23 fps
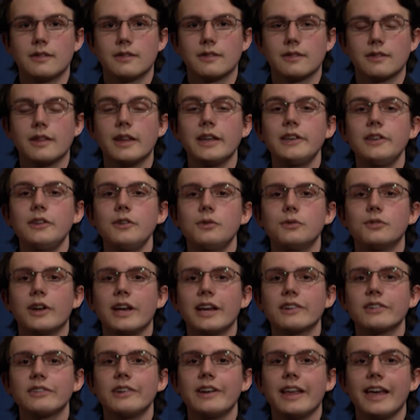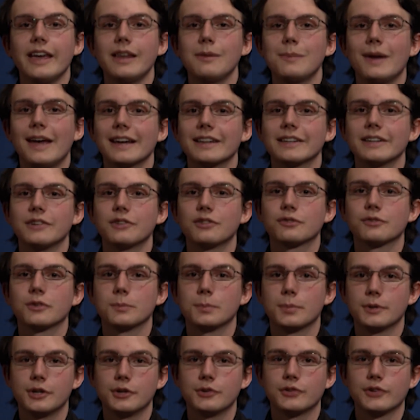Thank you, Jackson and Magnus, for
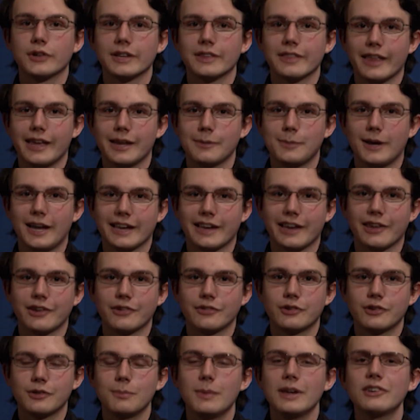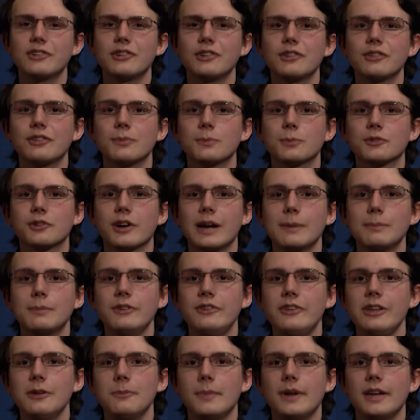producing that package. Make sure to subscribe to
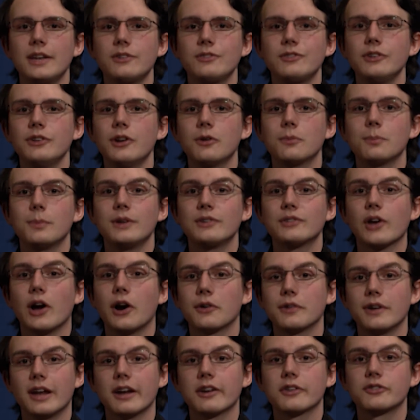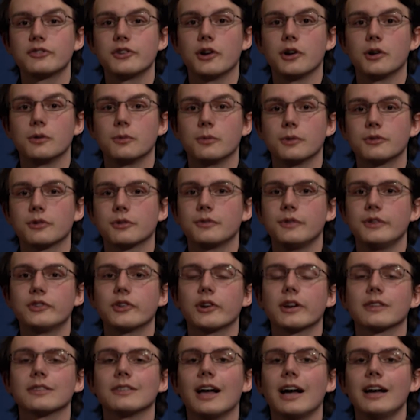TMA so you don't miss our next show, which will feature a
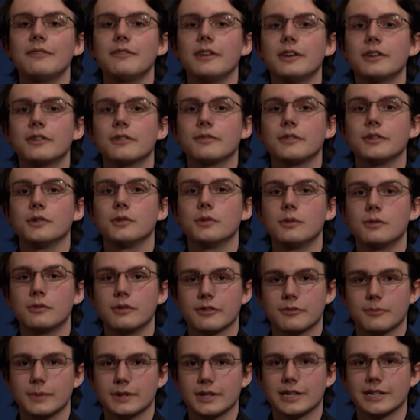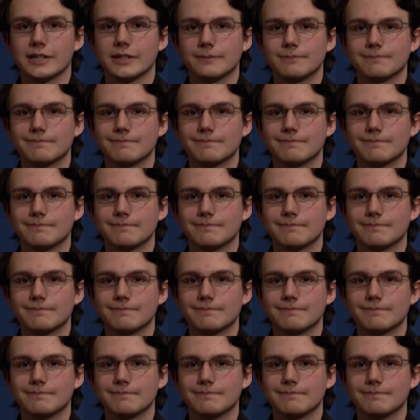live interview with Milan.